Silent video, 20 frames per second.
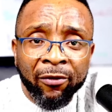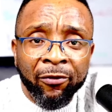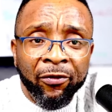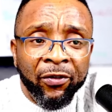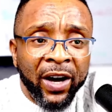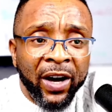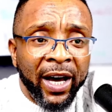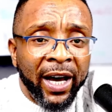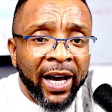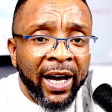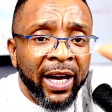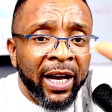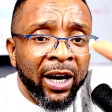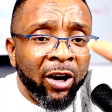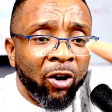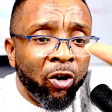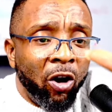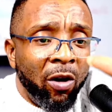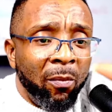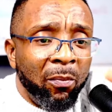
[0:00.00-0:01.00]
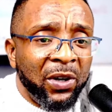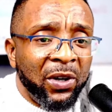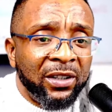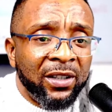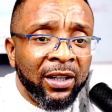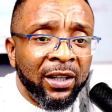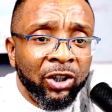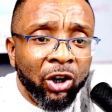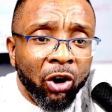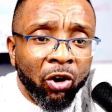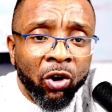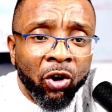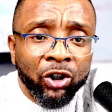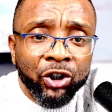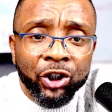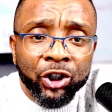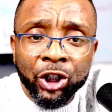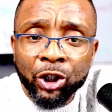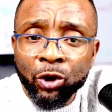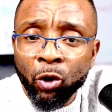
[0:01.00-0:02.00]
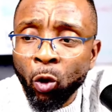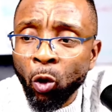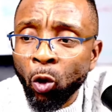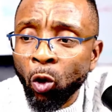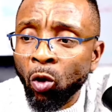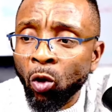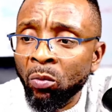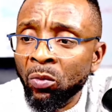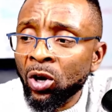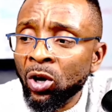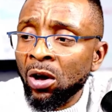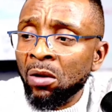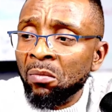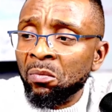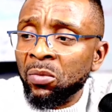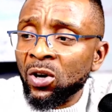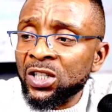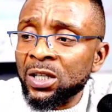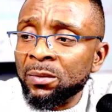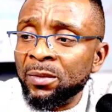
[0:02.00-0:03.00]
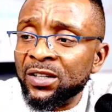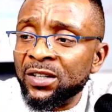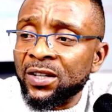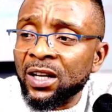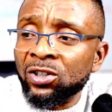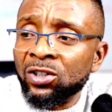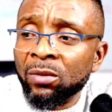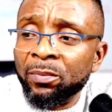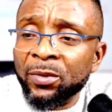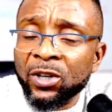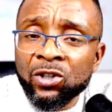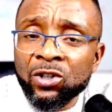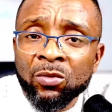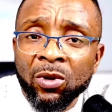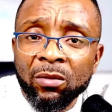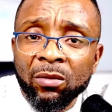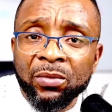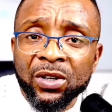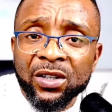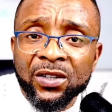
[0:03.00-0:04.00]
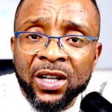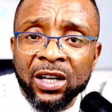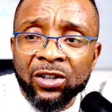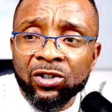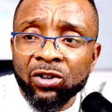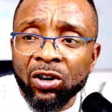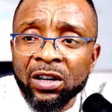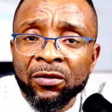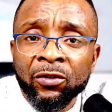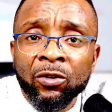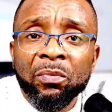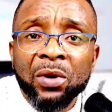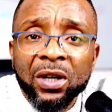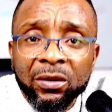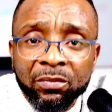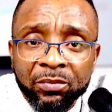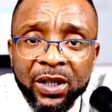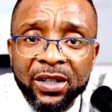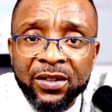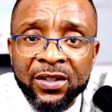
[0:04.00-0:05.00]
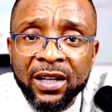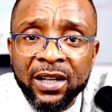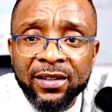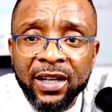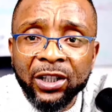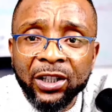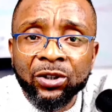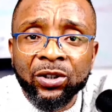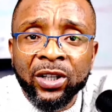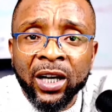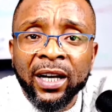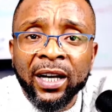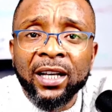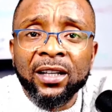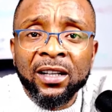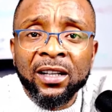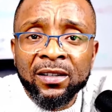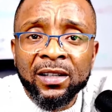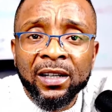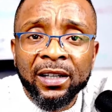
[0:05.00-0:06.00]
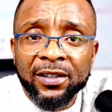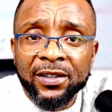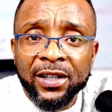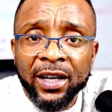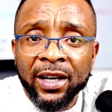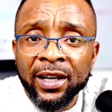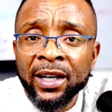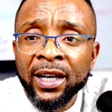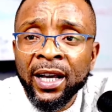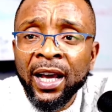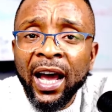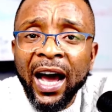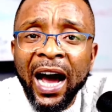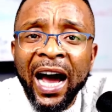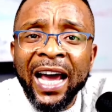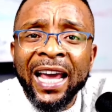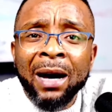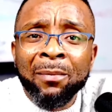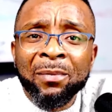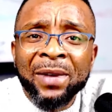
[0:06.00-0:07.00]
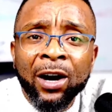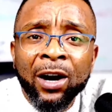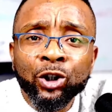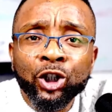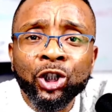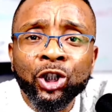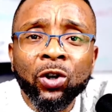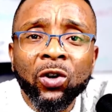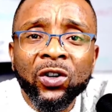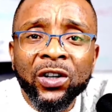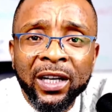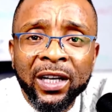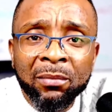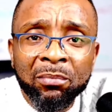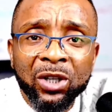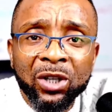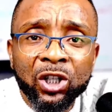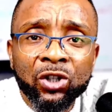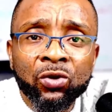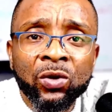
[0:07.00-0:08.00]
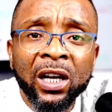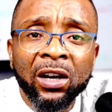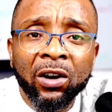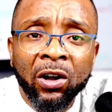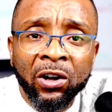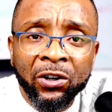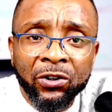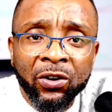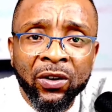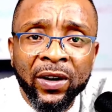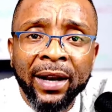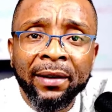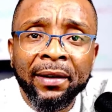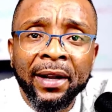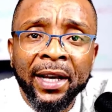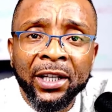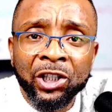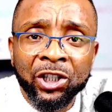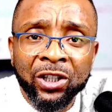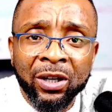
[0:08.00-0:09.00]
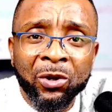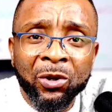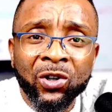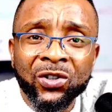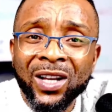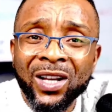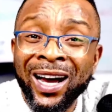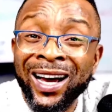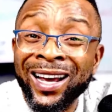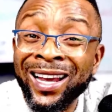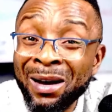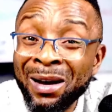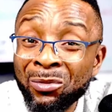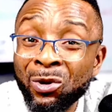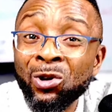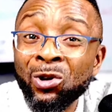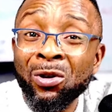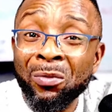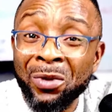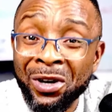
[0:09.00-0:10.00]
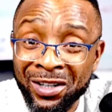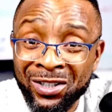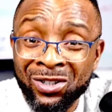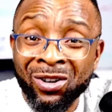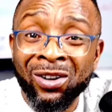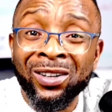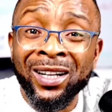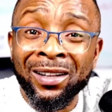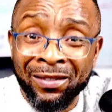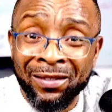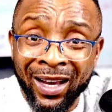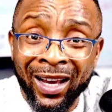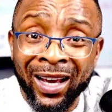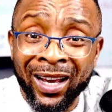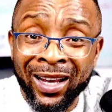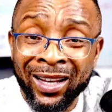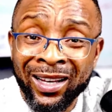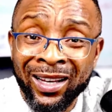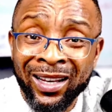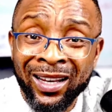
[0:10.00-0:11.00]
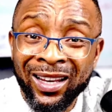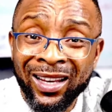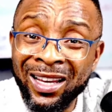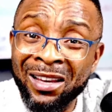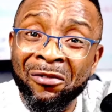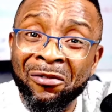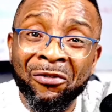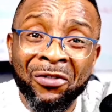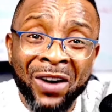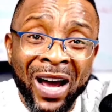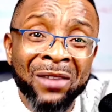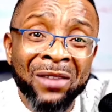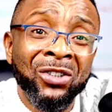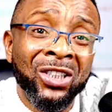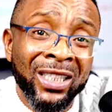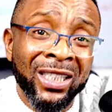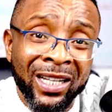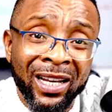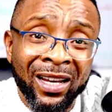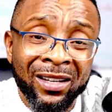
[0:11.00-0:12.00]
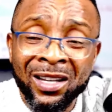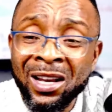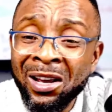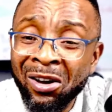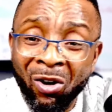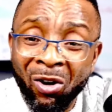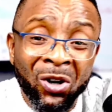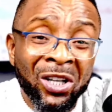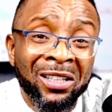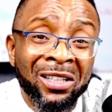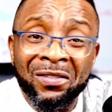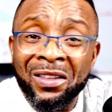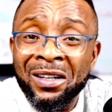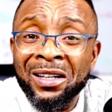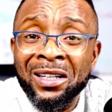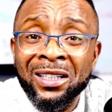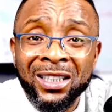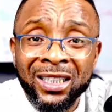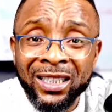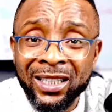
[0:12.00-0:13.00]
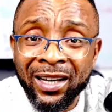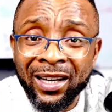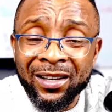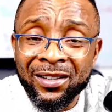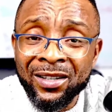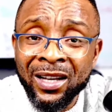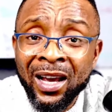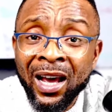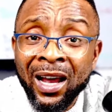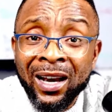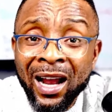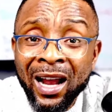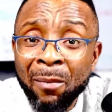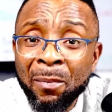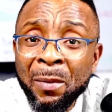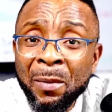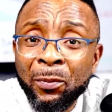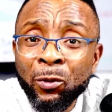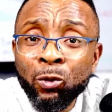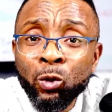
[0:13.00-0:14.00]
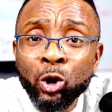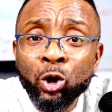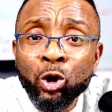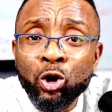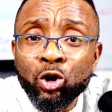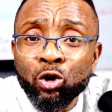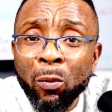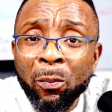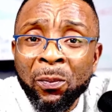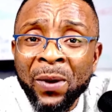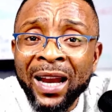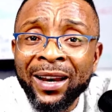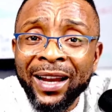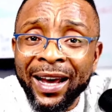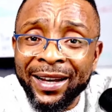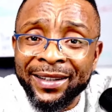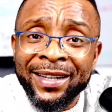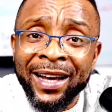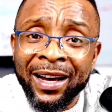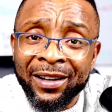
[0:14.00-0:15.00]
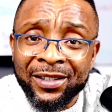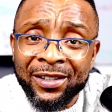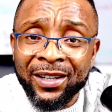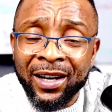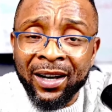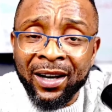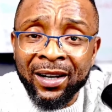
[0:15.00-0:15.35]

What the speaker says: have completed your country home, possibly set up a small business or even big business that you can easily say, I am now shuttling between London and Nigeria because I am going to be returning there in 5 years or in 3 years. Now, people who used to plan like that, sir,